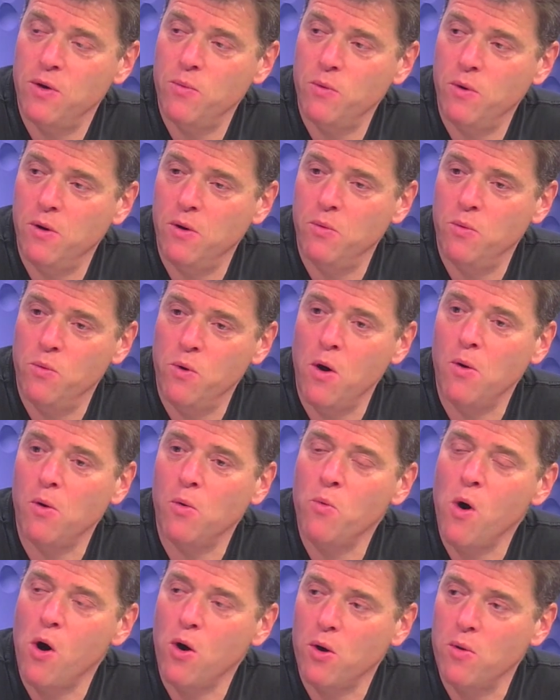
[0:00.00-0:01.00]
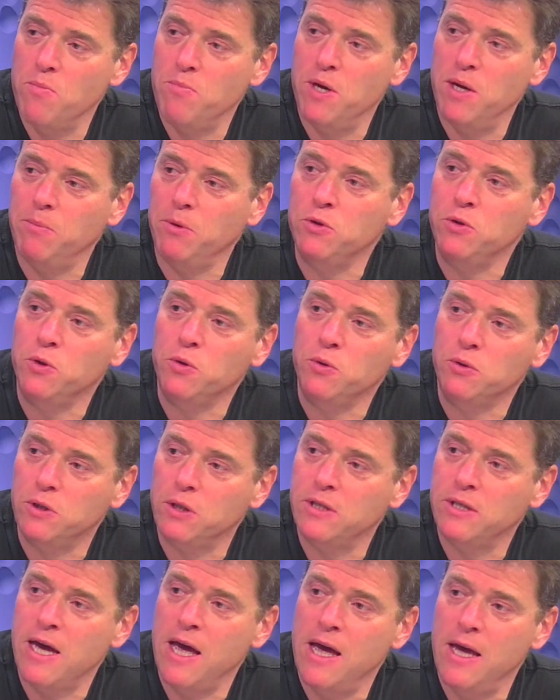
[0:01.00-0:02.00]
What, what, what can people do
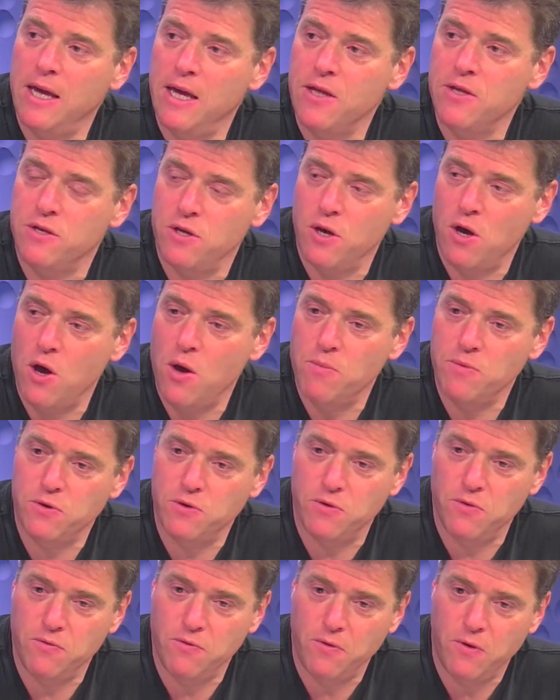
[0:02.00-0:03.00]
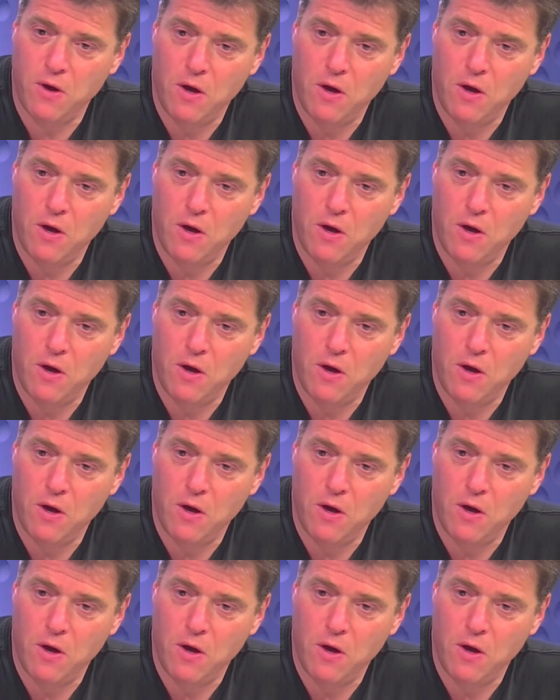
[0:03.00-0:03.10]
today in terms of